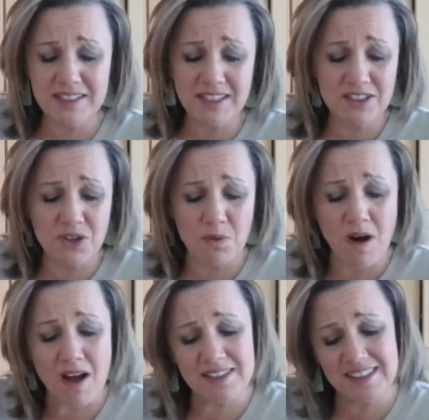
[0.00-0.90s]
done to the
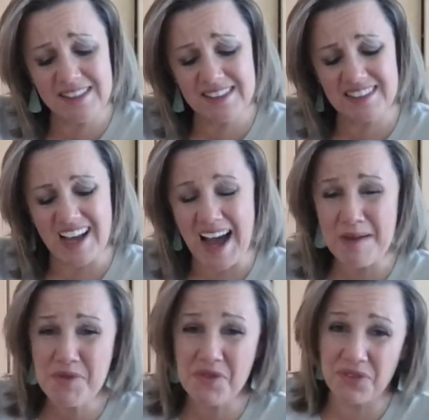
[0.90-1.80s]
Wallaces,
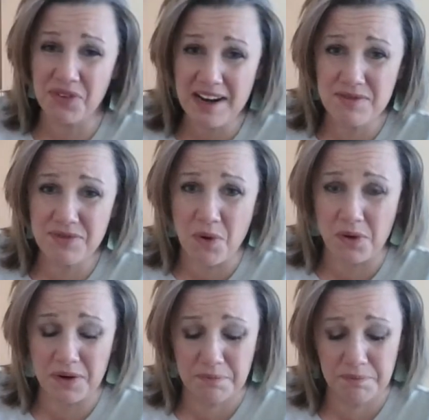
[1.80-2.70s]
I'm afraid
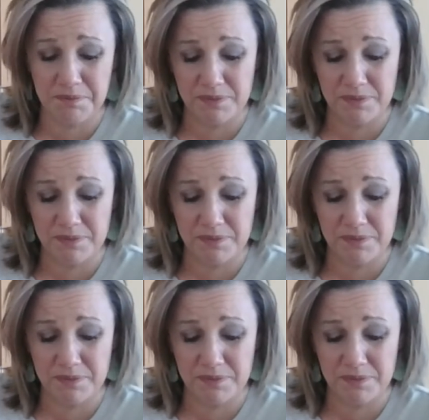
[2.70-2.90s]
for him."